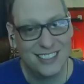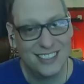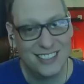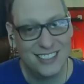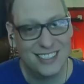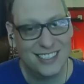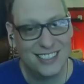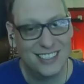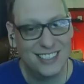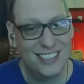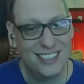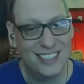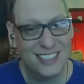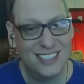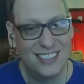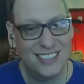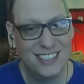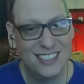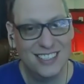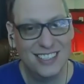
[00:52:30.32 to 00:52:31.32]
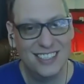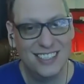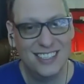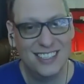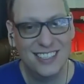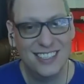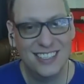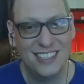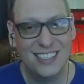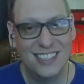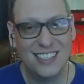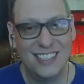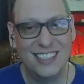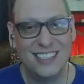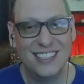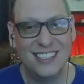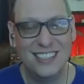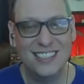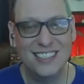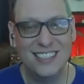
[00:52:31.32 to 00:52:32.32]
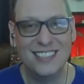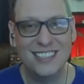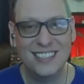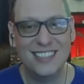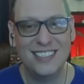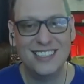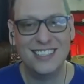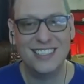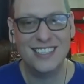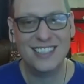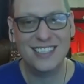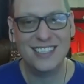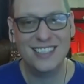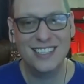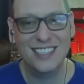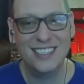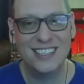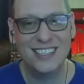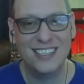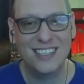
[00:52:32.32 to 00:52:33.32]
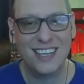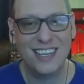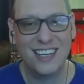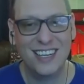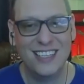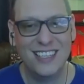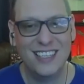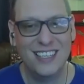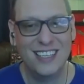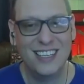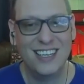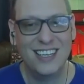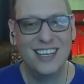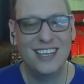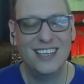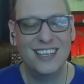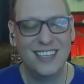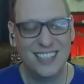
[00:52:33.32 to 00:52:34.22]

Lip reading: No words are spoken by the person on screen.